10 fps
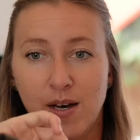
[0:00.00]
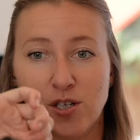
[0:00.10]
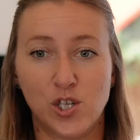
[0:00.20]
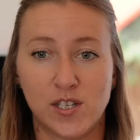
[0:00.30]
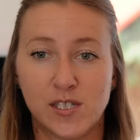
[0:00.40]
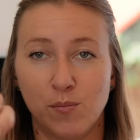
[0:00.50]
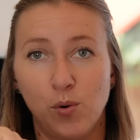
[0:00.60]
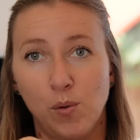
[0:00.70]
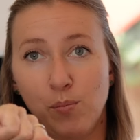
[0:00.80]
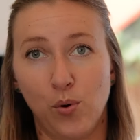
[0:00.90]

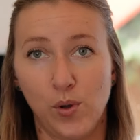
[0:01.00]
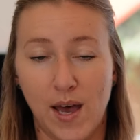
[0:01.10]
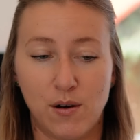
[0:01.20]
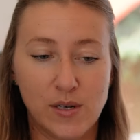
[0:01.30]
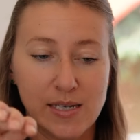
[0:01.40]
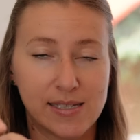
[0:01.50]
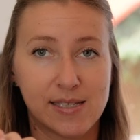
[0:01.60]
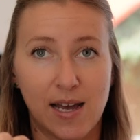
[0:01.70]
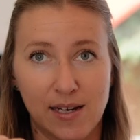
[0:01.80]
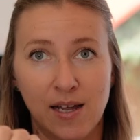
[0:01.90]
adjustable pull out
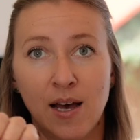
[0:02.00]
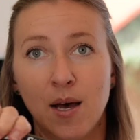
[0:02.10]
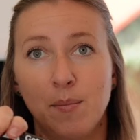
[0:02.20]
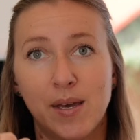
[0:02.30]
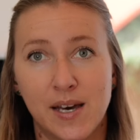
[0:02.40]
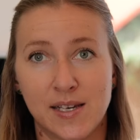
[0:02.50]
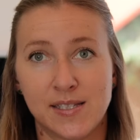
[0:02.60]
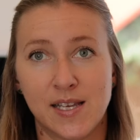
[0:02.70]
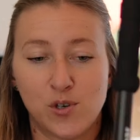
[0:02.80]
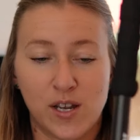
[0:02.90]
design
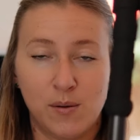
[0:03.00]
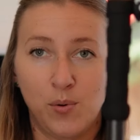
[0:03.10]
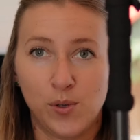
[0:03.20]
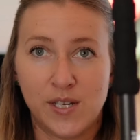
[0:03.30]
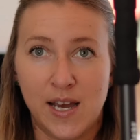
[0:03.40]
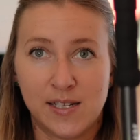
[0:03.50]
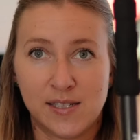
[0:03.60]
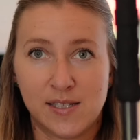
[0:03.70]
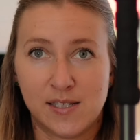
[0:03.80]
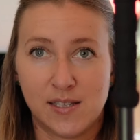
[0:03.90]
because trekking pole
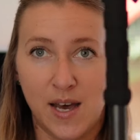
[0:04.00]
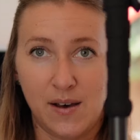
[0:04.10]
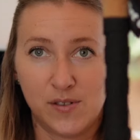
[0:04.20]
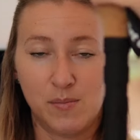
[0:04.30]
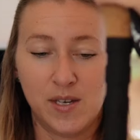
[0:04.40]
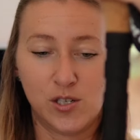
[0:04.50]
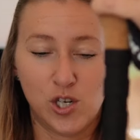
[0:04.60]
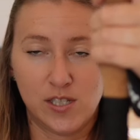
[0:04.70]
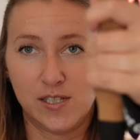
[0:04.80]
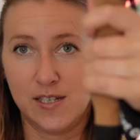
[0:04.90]
tents have to be
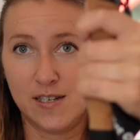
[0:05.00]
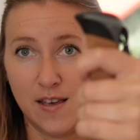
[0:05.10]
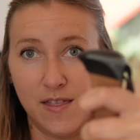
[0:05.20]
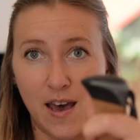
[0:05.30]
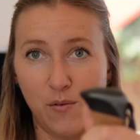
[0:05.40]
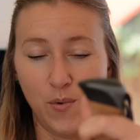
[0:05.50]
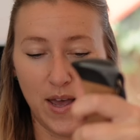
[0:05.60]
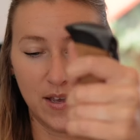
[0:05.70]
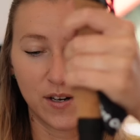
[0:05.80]
adjusted that way.